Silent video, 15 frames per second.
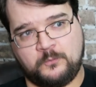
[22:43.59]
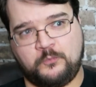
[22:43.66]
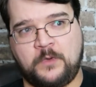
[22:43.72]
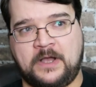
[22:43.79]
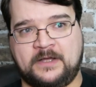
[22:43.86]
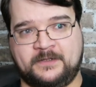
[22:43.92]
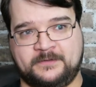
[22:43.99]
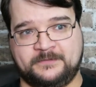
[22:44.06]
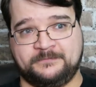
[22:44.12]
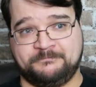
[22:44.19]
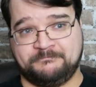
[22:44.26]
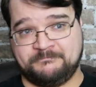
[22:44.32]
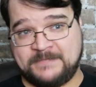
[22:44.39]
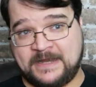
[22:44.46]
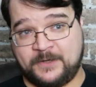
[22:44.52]

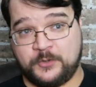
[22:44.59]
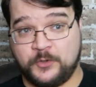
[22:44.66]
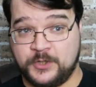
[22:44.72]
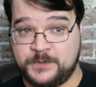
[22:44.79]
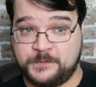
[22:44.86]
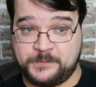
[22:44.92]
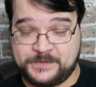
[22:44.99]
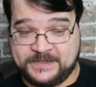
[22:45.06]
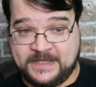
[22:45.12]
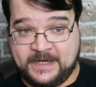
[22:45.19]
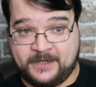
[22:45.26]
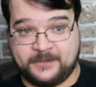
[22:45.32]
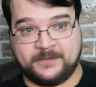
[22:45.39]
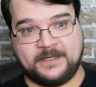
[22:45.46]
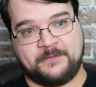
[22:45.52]
while that encouragement was
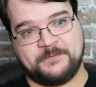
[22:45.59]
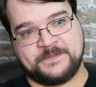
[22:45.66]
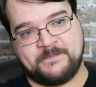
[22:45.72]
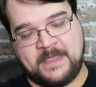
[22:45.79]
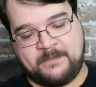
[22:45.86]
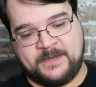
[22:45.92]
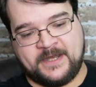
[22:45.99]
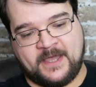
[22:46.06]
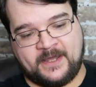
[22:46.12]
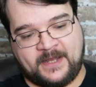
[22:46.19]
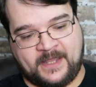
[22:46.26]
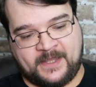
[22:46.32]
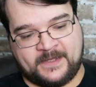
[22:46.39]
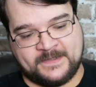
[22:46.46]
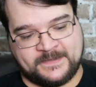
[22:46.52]
there, it was maybe not
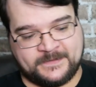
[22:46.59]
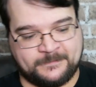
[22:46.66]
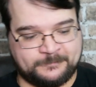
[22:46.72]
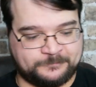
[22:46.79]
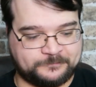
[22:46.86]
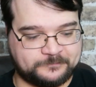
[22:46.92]
as